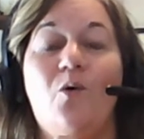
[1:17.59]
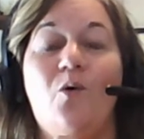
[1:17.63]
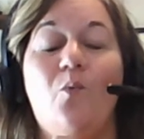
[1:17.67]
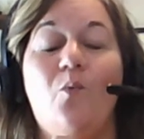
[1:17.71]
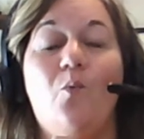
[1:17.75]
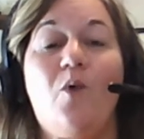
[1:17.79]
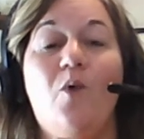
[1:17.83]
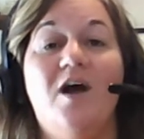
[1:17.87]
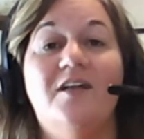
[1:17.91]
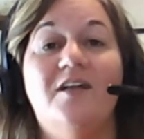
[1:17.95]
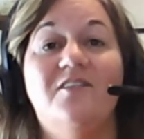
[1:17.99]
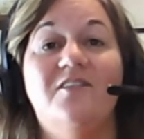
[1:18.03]

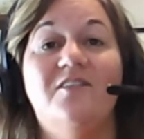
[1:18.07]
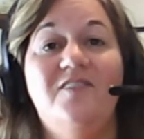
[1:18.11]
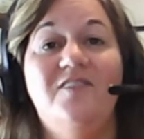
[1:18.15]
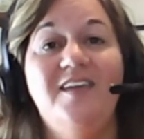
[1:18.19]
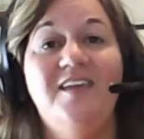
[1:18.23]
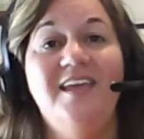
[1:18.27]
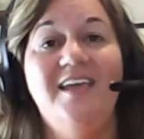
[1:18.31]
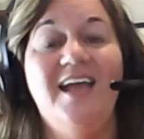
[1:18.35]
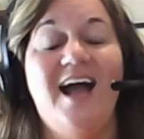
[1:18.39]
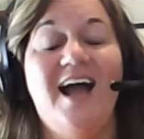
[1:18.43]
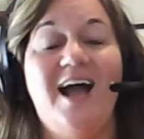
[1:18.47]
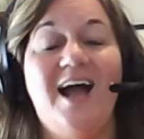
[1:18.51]
what
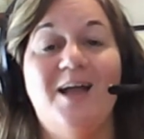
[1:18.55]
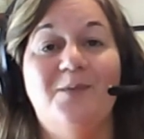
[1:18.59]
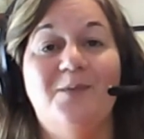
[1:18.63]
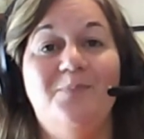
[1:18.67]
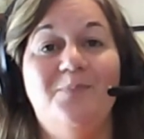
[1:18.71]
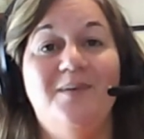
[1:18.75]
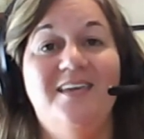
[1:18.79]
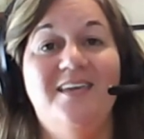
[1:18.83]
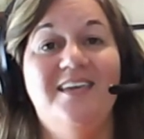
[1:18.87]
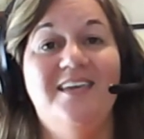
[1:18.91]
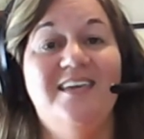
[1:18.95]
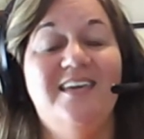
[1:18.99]

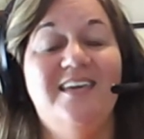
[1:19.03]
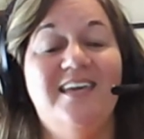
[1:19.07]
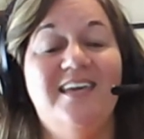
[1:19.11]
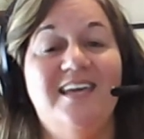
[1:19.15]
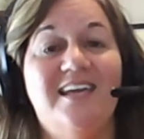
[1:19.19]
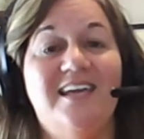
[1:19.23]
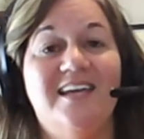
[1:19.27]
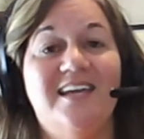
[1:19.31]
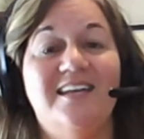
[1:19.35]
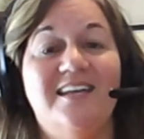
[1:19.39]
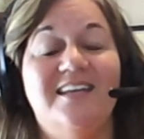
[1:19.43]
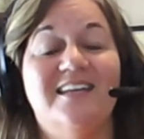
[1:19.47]

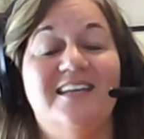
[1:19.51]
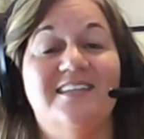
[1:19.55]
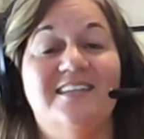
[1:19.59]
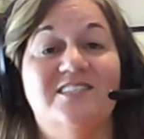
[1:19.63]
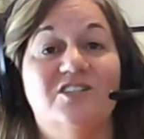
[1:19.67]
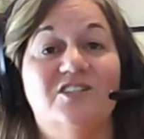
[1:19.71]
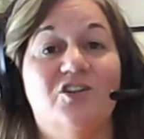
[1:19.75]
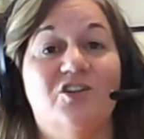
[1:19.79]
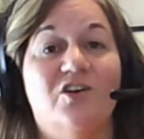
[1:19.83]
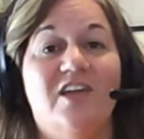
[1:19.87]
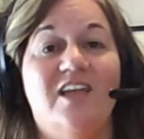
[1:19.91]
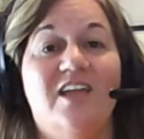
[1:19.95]
VIPKid is
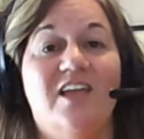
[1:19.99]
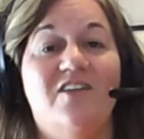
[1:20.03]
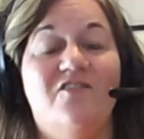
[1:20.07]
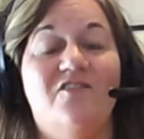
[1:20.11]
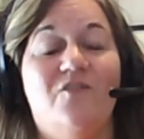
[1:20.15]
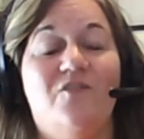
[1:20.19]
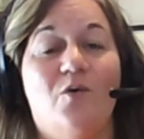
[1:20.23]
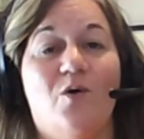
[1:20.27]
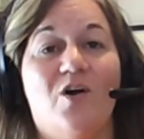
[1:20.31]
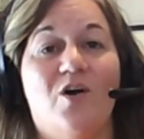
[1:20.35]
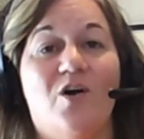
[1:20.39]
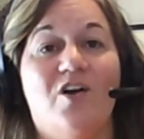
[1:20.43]
looking
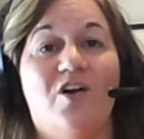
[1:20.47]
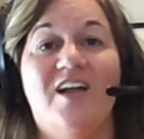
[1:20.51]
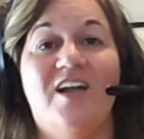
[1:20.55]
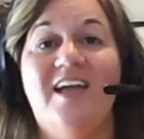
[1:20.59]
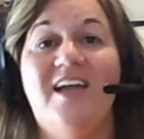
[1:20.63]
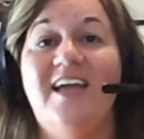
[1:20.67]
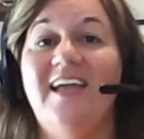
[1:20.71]
for